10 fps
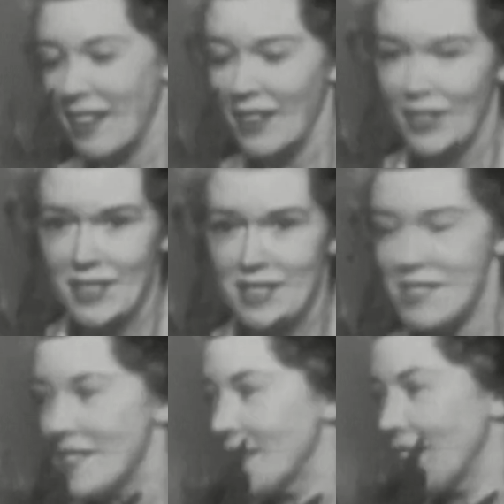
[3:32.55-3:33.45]
That's a
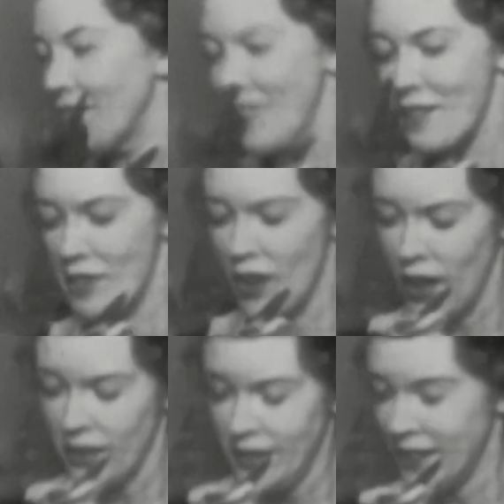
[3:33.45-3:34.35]
lovely thought.
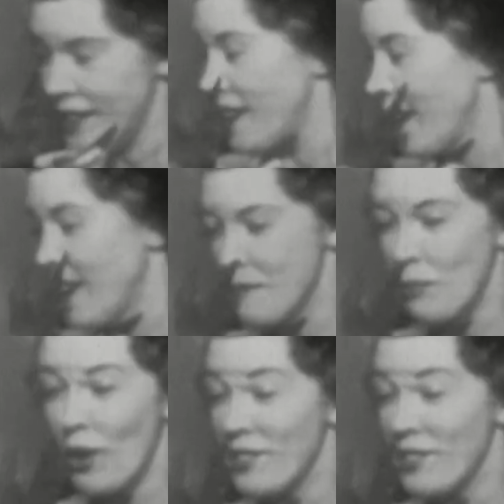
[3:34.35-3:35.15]
Yeah. More than I